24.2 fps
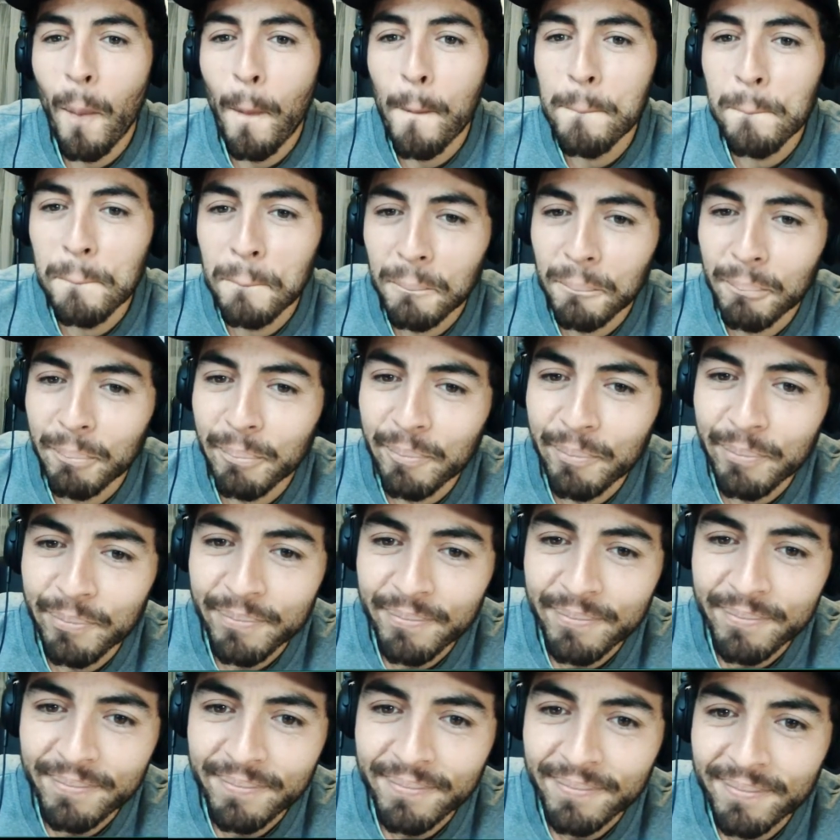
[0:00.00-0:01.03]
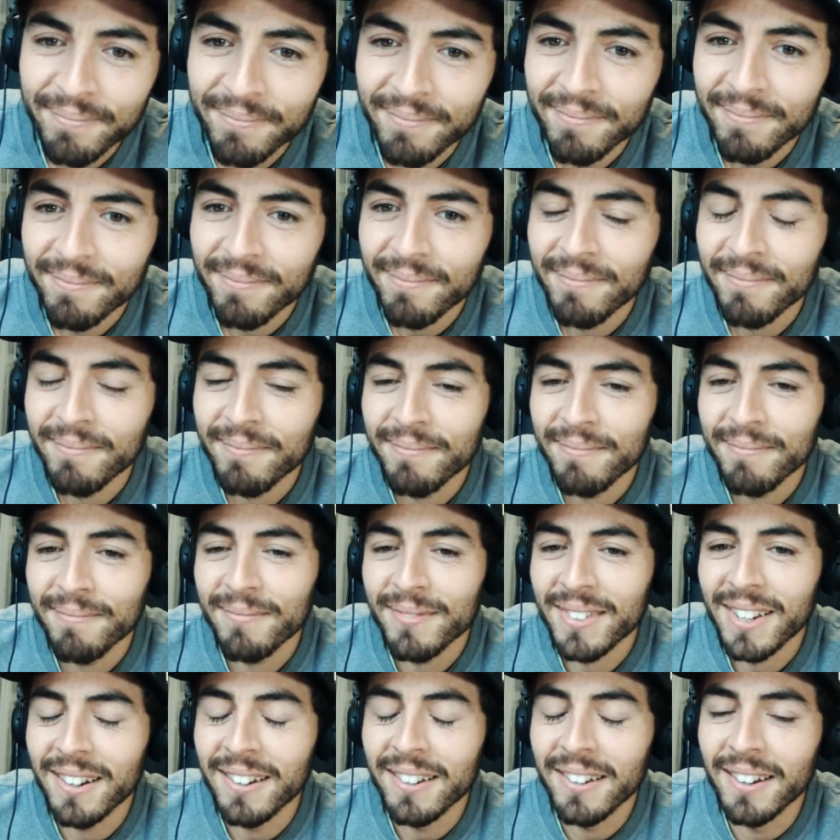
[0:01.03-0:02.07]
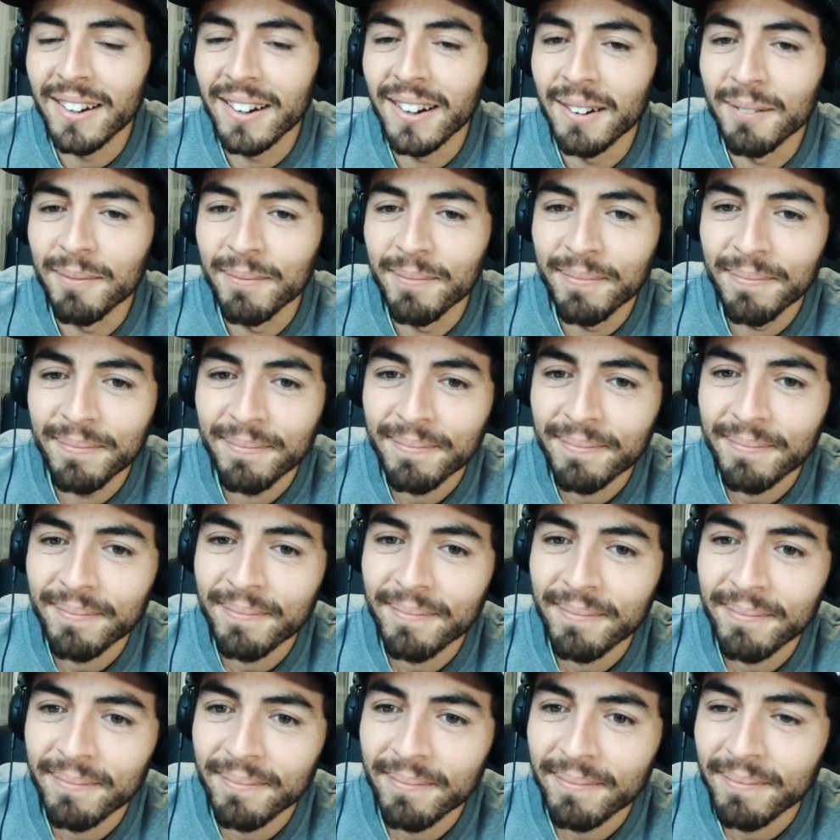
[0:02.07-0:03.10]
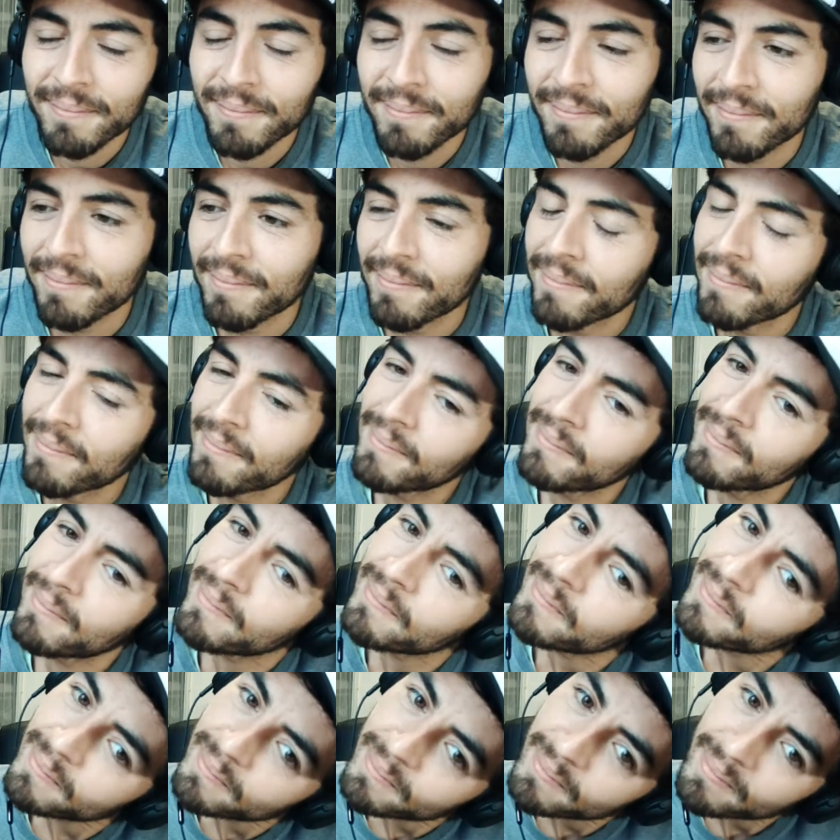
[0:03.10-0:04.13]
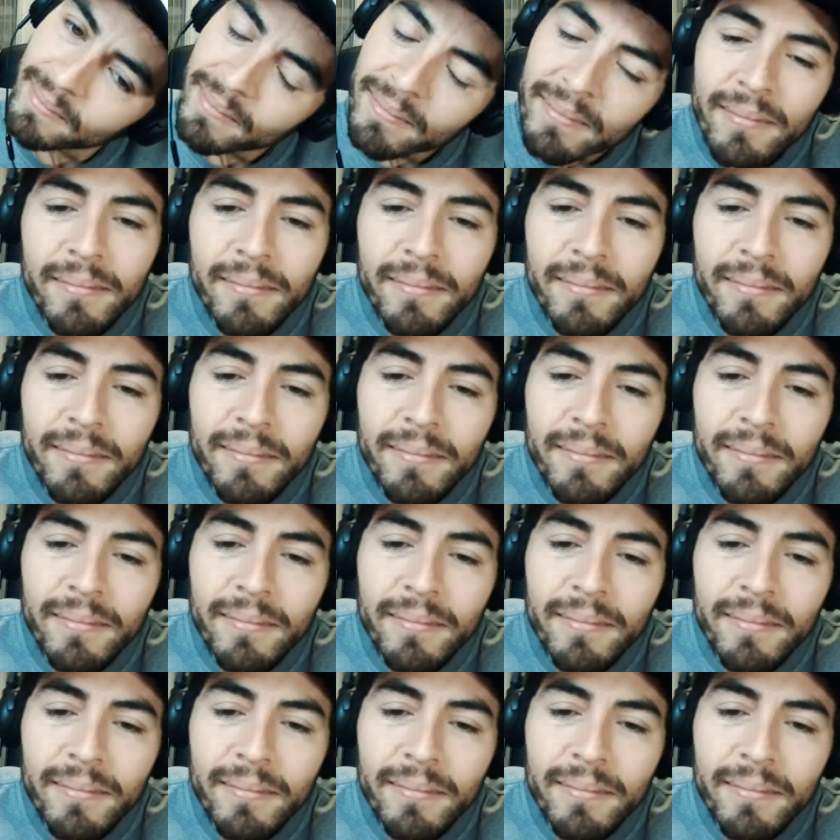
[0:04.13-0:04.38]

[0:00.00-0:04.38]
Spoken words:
willingly at first. It took some time to warm up to it.